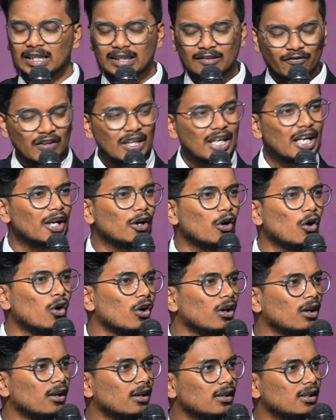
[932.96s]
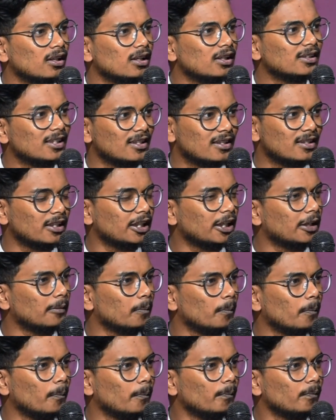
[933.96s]
We are all the same.
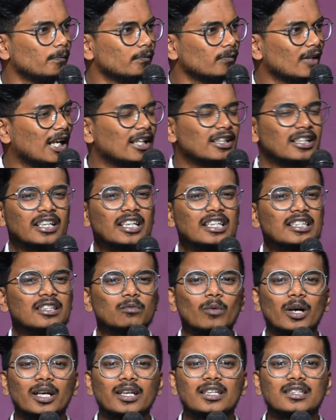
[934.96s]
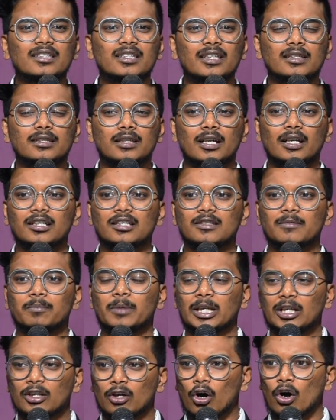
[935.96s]
And the reason why he says that is
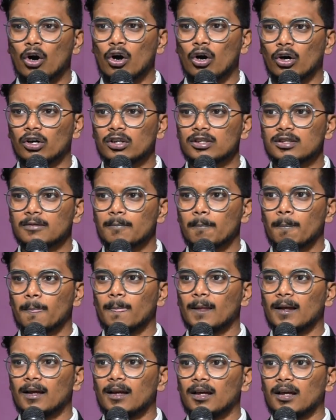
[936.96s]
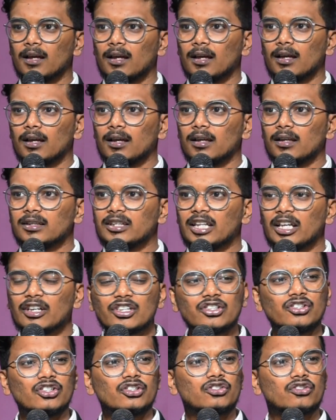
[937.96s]
because there
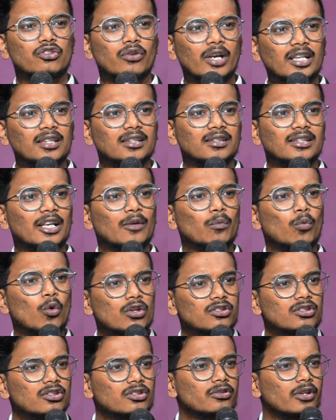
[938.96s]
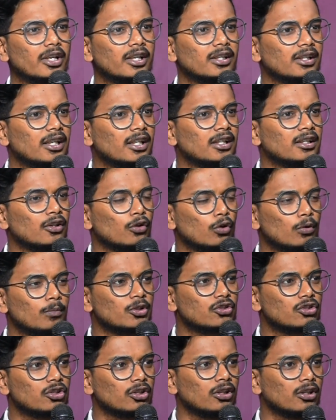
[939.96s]
was a trend in the Roman
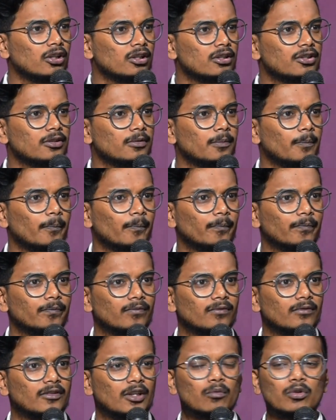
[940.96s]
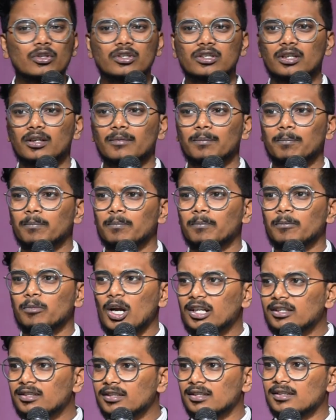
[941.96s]
church. There was a
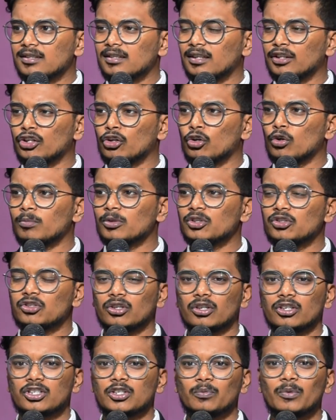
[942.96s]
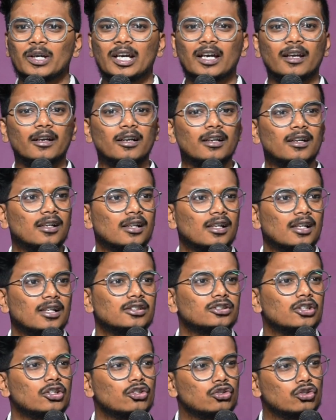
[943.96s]
practice in the Roman church where
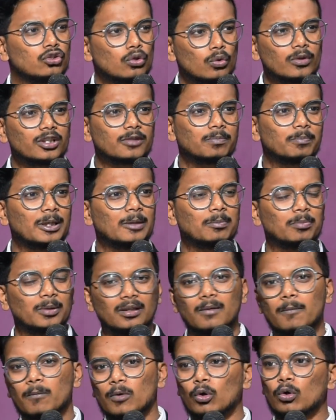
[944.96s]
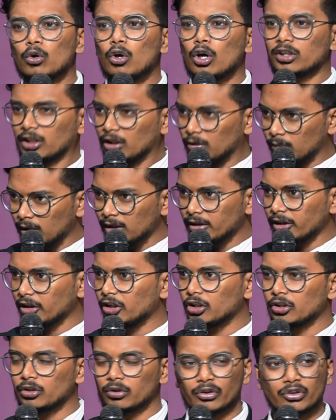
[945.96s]
the Jewish people who got converted
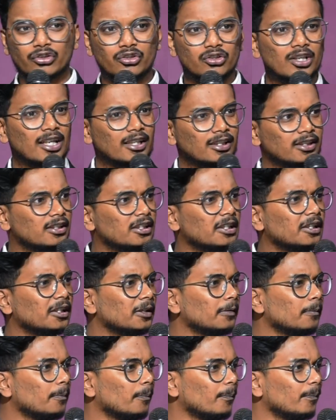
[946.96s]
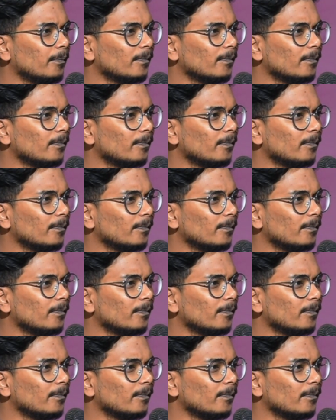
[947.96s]
into Christianity,